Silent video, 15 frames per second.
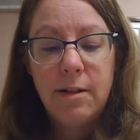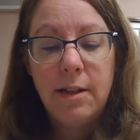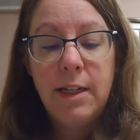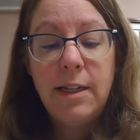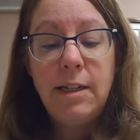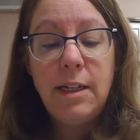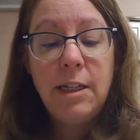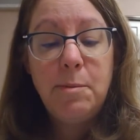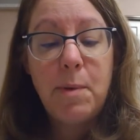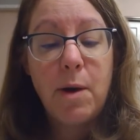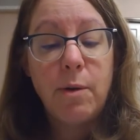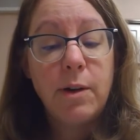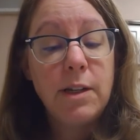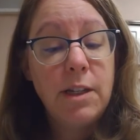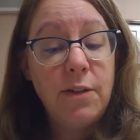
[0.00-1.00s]
Lizzie
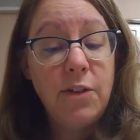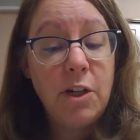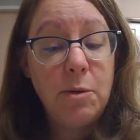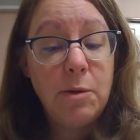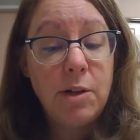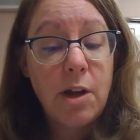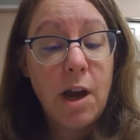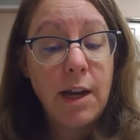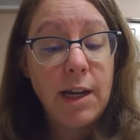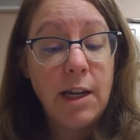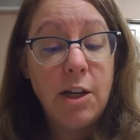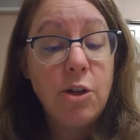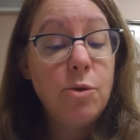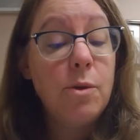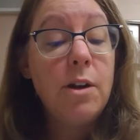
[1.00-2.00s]
spoke as if she were
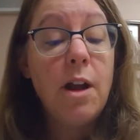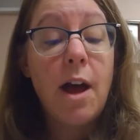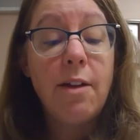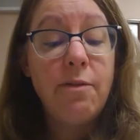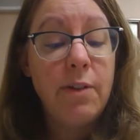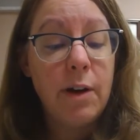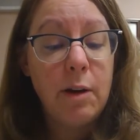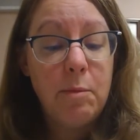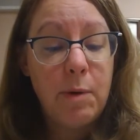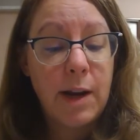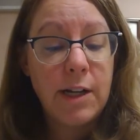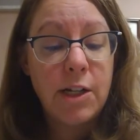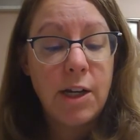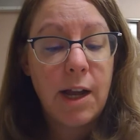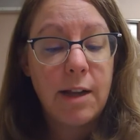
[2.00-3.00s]
talking to a not very
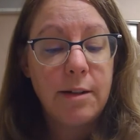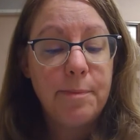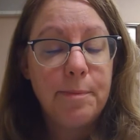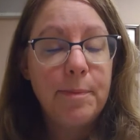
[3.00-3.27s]
bright child.